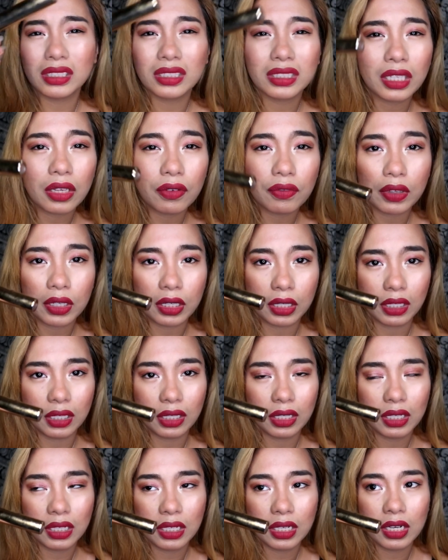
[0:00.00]

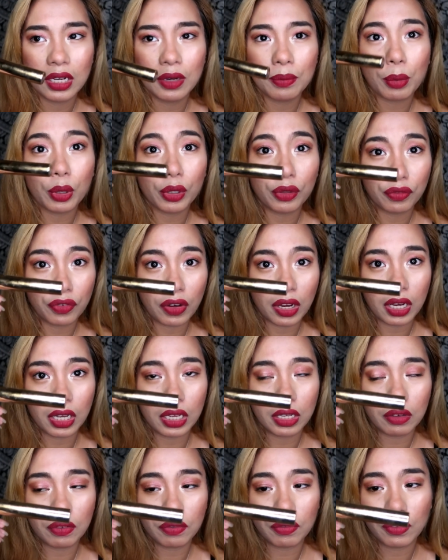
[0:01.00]
7.5
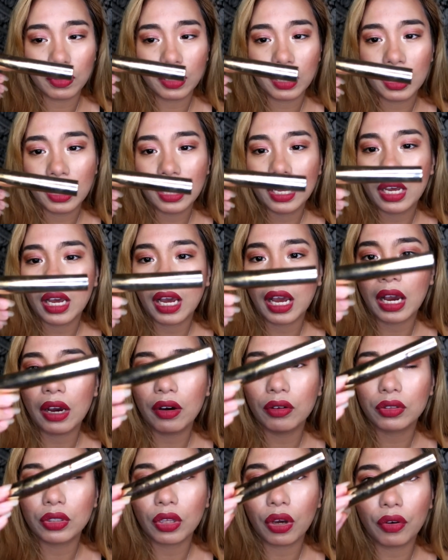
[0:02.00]

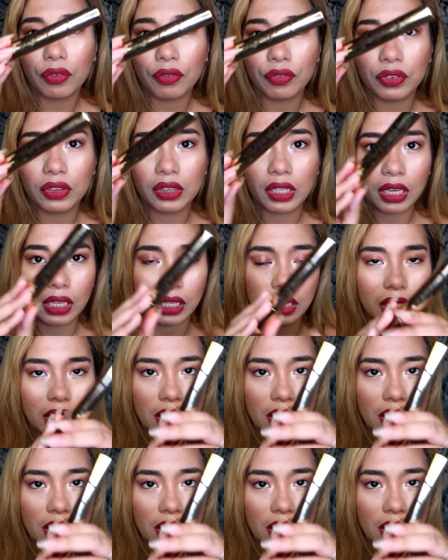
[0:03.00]
out of 10.